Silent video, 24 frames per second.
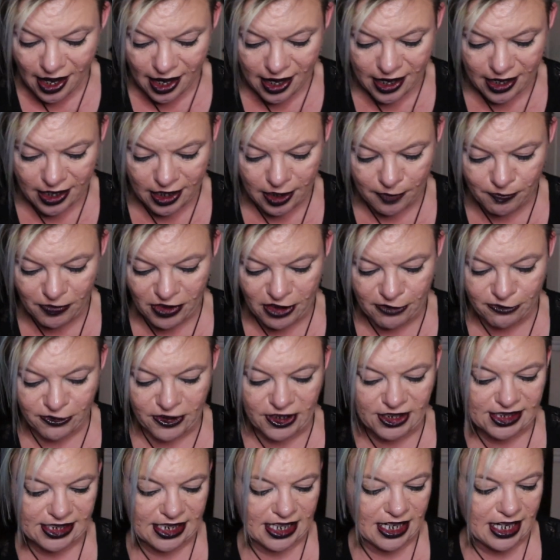The
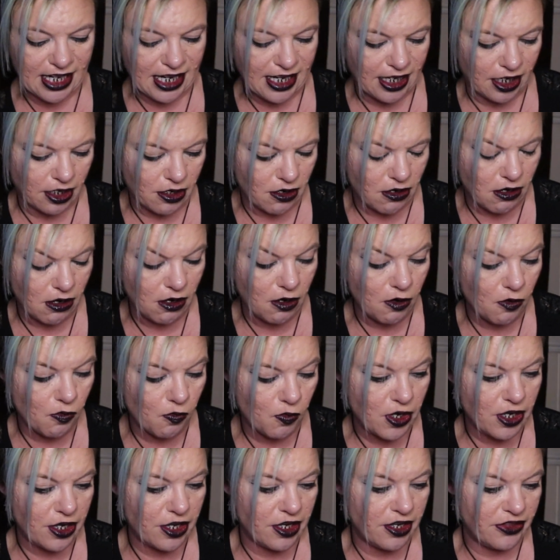first thing I got
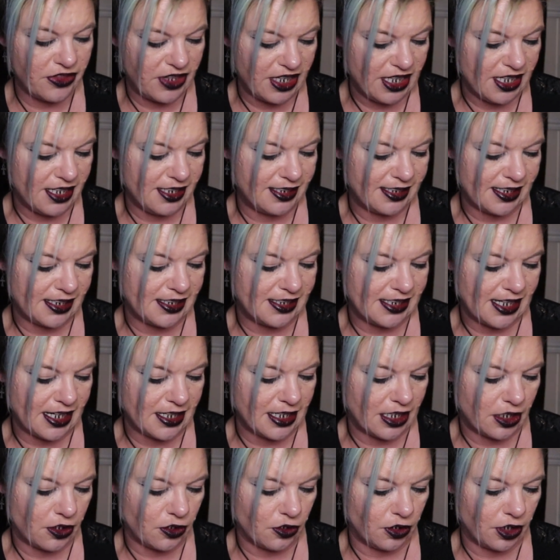were these
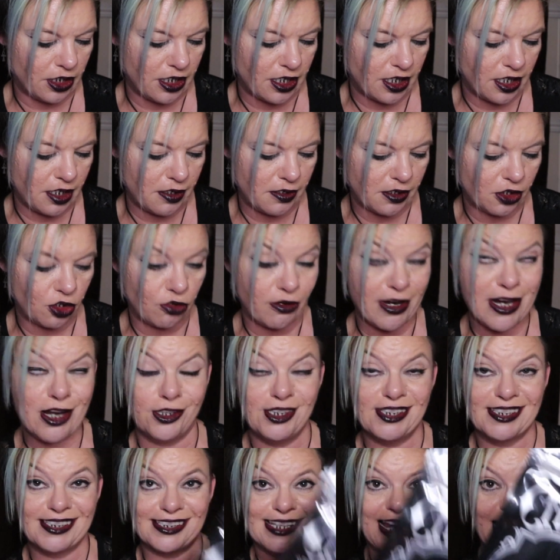Technicolor
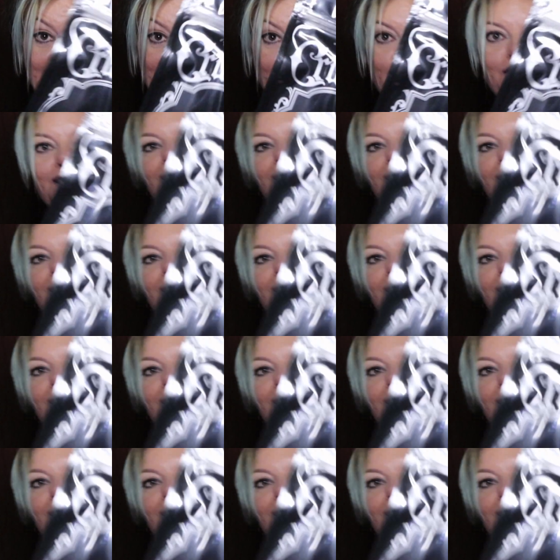crayon set.